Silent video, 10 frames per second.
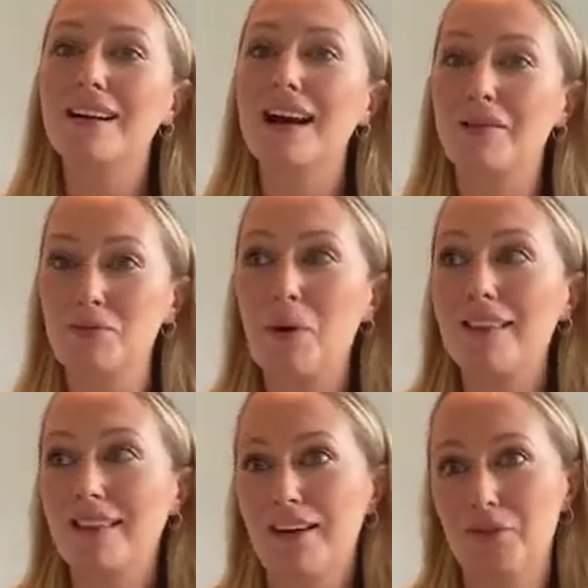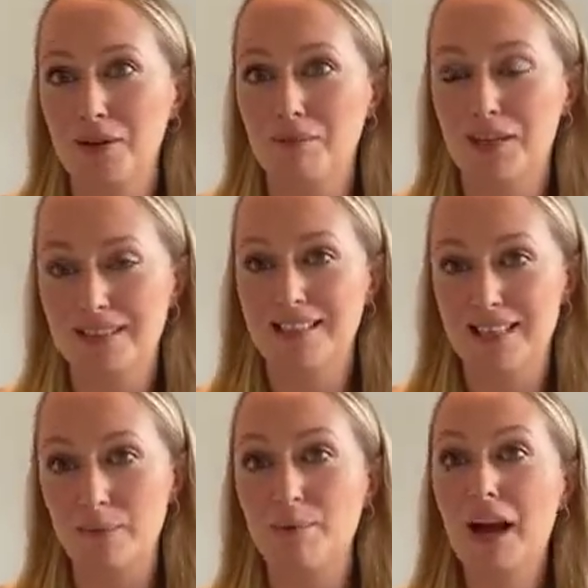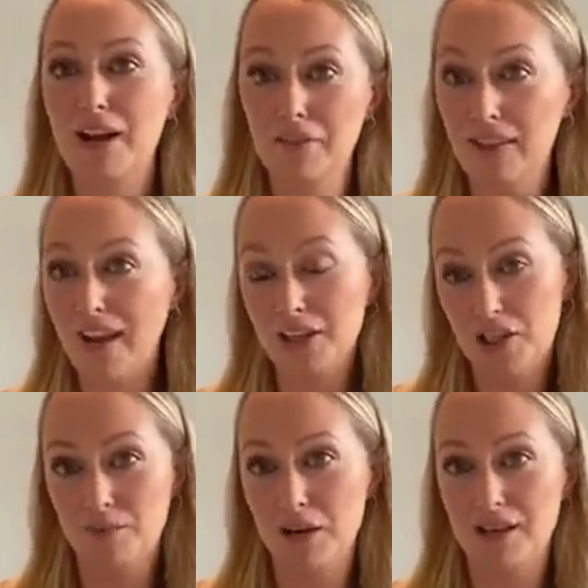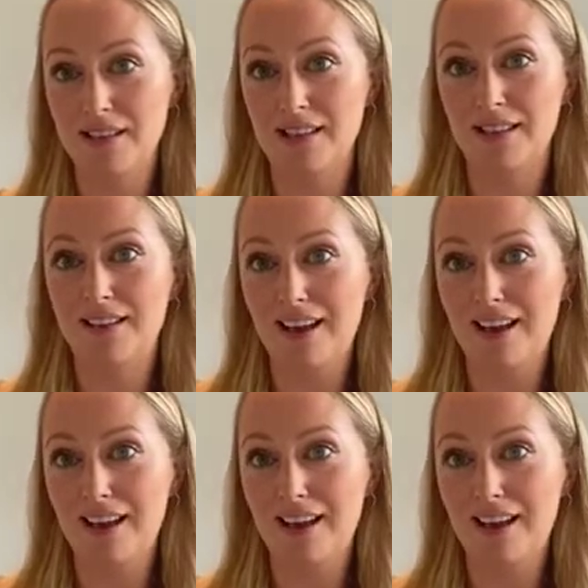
and when that avoidant person steps back, for the anxious person,